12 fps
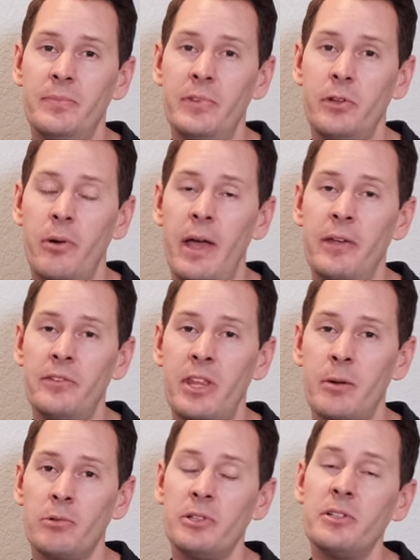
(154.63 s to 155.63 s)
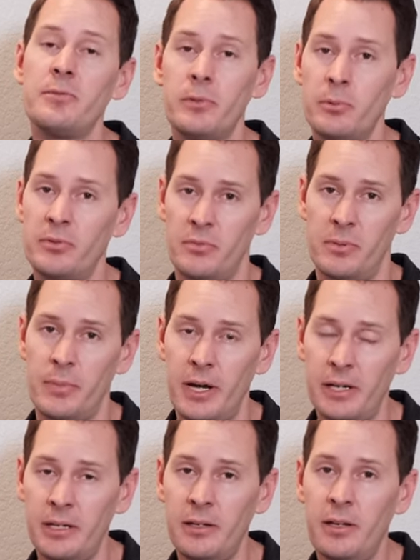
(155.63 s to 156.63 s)
So as they release fluids from the
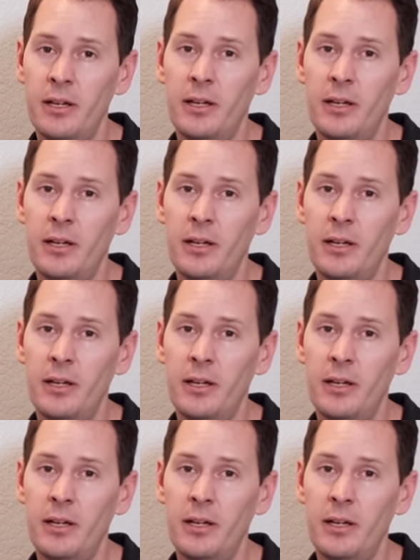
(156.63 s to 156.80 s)
body,